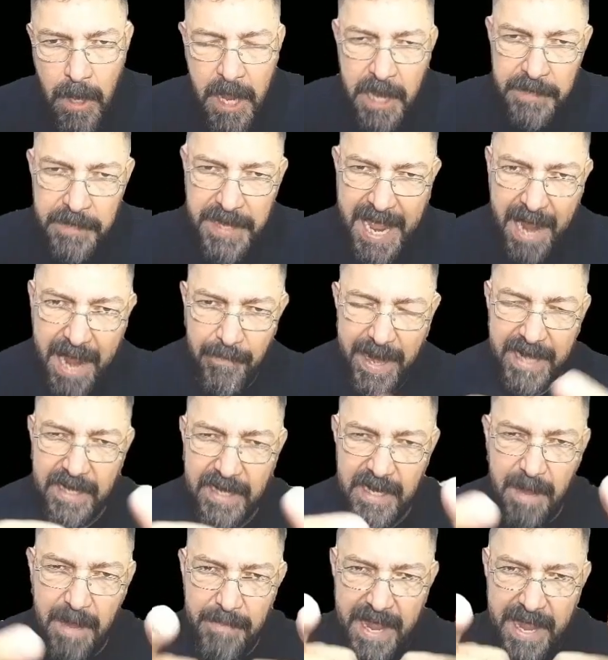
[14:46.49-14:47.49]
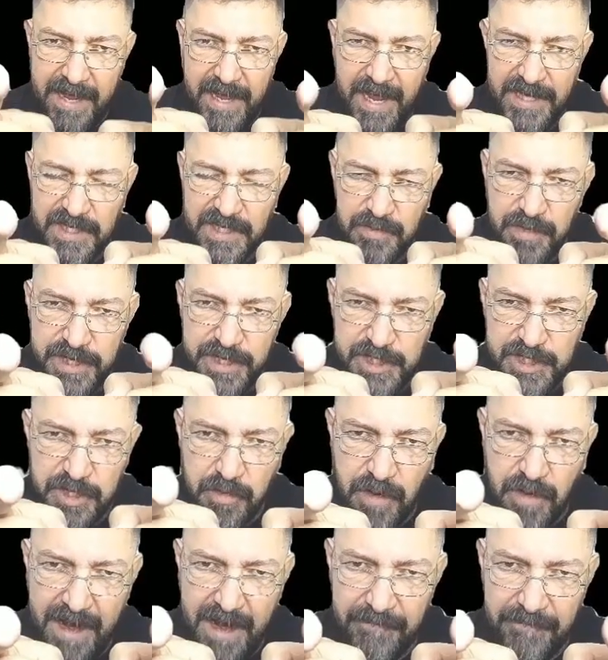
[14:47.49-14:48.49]
Now I come against
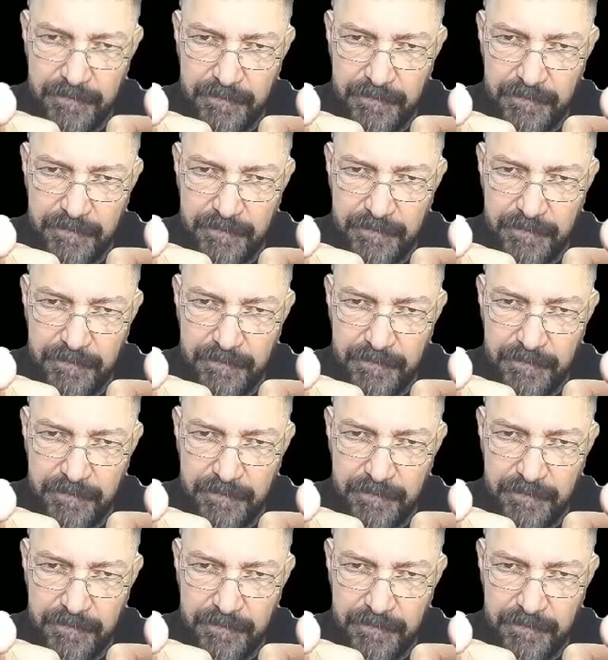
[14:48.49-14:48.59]
witchcraft.